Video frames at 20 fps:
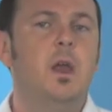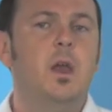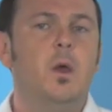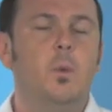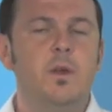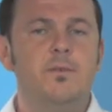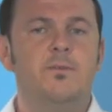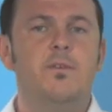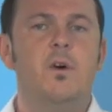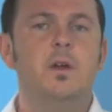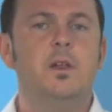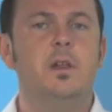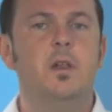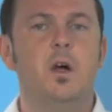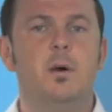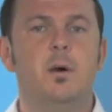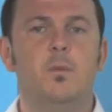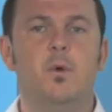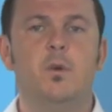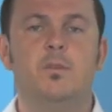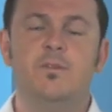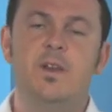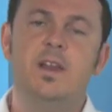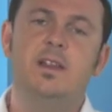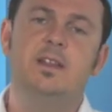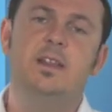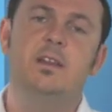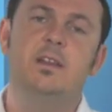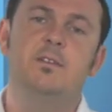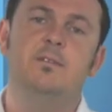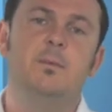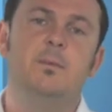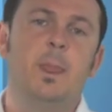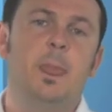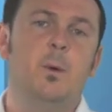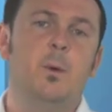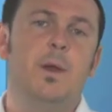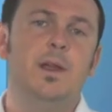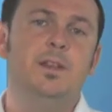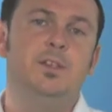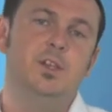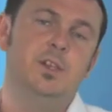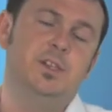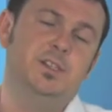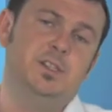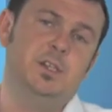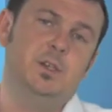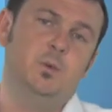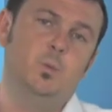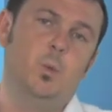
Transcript: we find a lot more effective when tutors can